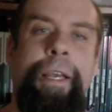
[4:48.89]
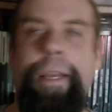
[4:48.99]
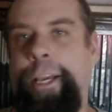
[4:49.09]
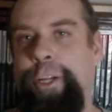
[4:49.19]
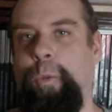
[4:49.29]

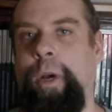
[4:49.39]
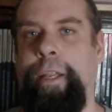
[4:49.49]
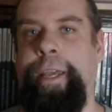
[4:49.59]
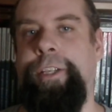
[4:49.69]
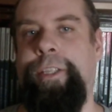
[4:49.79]
as well
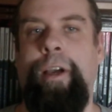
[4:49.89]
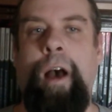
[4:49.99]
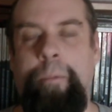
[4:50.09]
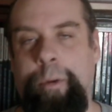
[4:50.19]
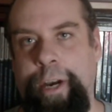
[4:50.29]
as the
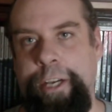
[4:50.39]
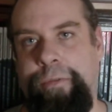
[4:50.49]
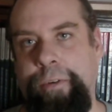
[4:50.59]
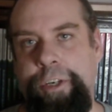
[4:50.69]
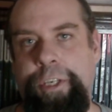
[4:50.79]
optimized
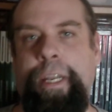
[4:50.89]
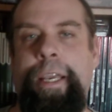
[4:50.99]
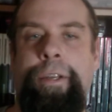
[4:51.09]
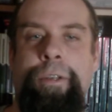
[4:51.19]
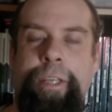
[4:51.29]
version,
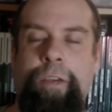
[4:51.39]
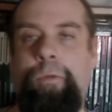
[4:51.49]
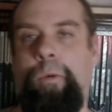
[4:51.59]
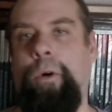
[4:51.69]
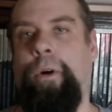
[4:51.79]
and do that
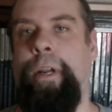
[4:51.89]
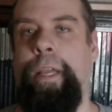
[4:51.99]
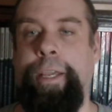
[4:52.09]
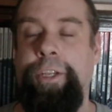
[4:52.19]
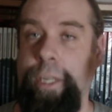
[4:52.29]
for,
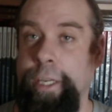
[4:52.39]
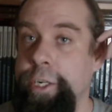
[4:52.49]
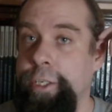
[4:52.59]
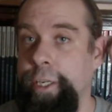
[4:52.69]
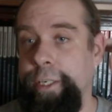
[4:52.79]
like I said,
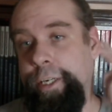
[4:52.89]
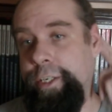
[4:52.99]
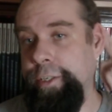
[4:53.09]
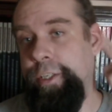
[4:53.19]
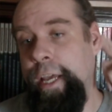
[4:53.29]
each of the
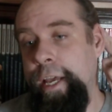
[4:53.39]
editions.